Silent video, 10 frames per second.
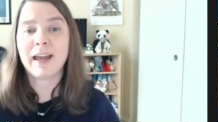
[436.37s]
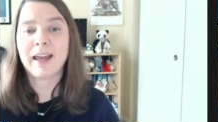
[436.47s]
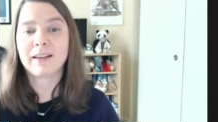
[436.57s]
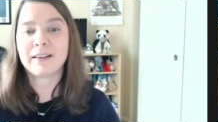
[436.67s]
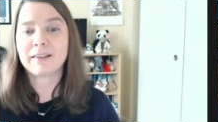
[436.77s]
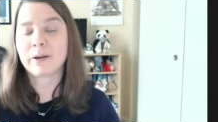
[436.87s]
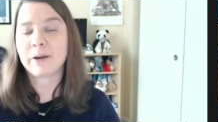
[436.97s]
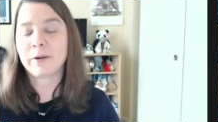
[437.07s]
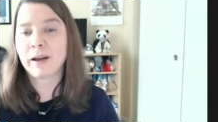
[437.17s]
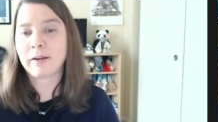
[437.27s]
And
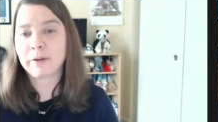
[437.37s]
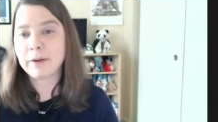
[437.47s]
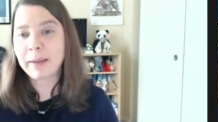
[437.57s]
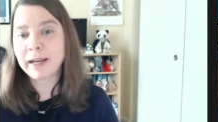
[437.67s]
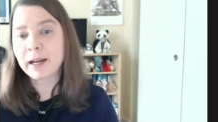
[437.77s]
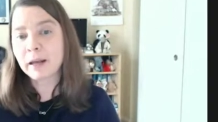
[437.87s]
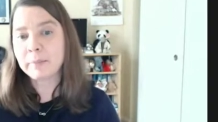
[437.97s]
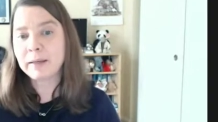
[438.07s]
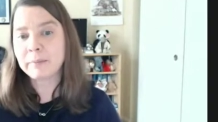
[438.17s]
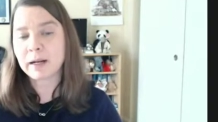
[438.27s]
so I really made a
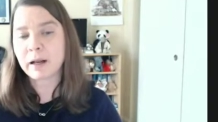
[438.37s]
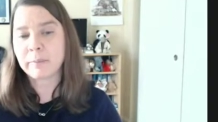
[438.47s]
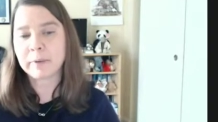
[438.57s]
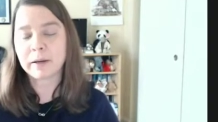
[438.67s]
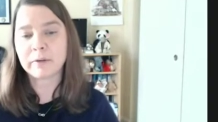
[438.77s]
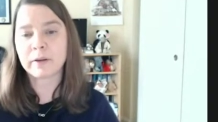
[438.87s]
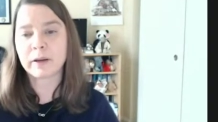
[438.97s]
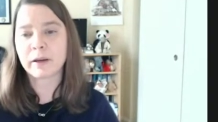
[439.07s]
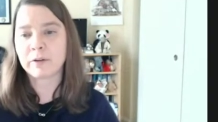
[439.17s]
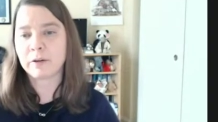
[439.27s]
commitment a couple of years
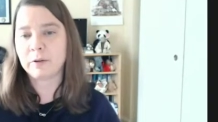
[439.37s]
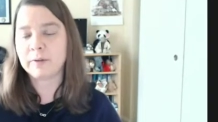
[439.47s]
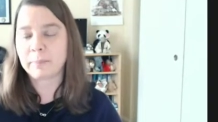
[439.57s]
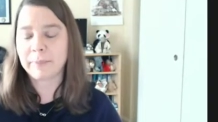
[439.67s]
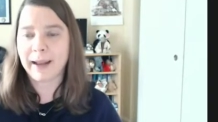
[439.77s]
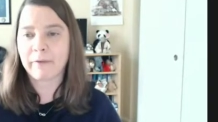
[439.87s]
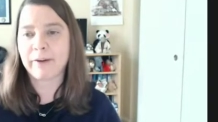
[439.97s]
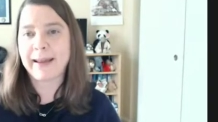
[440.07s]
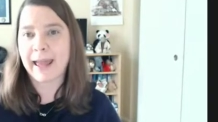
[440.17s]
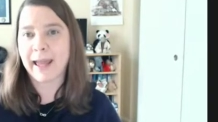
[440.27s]
ago to do something
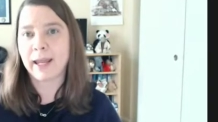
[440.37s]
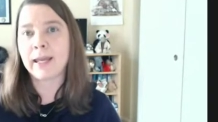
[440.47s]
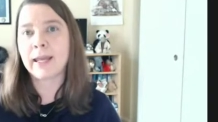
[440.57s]
every day.